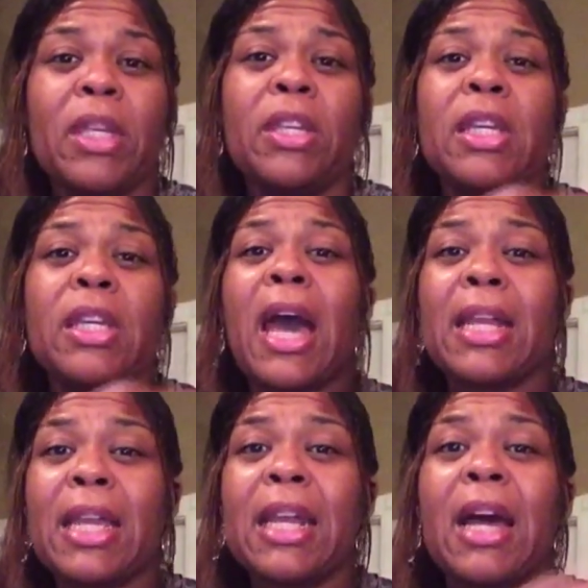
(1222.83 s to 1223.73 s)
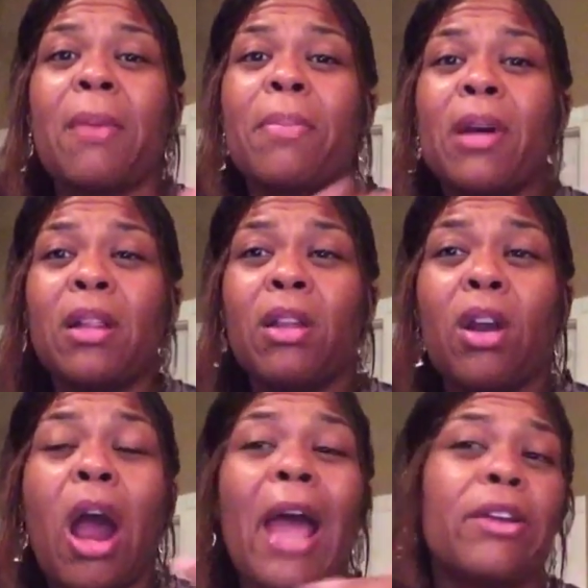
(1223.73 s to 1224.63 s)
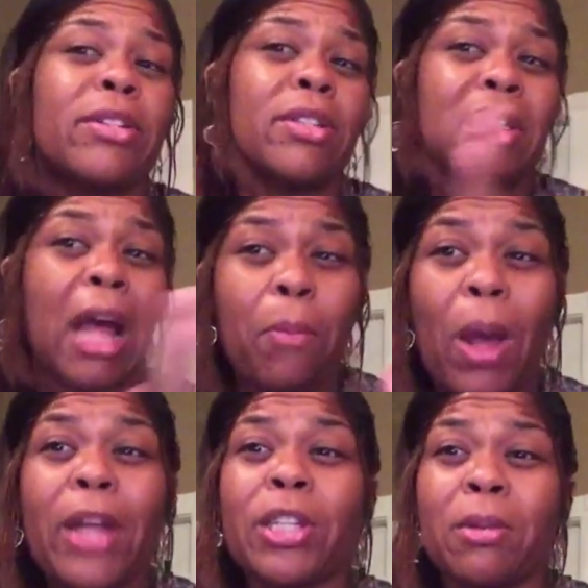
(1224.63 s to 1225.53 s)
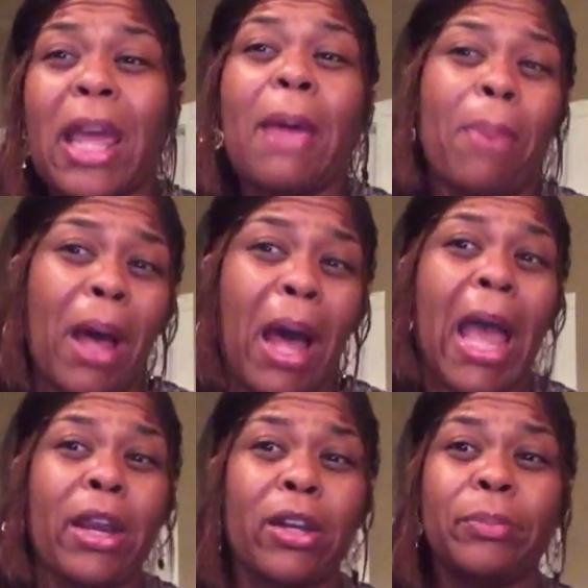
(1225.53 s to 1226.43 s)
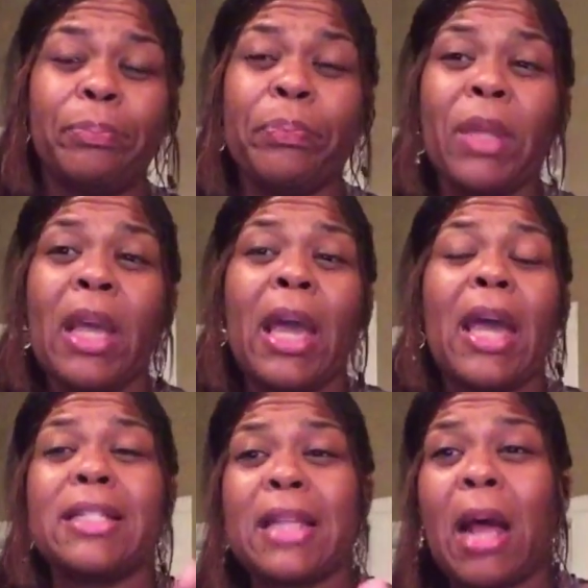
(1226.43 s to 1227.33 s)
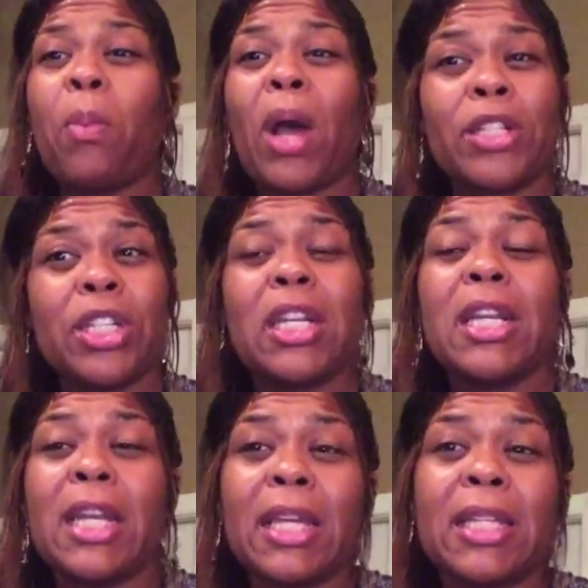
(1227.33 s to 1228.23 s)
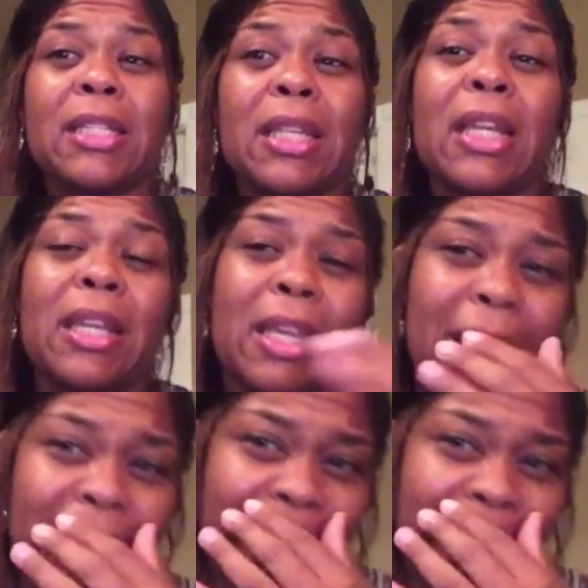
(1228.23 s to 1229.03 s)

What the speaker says: You got to get up a little higher. So stop watching Empire, and stop watching the Knicks and the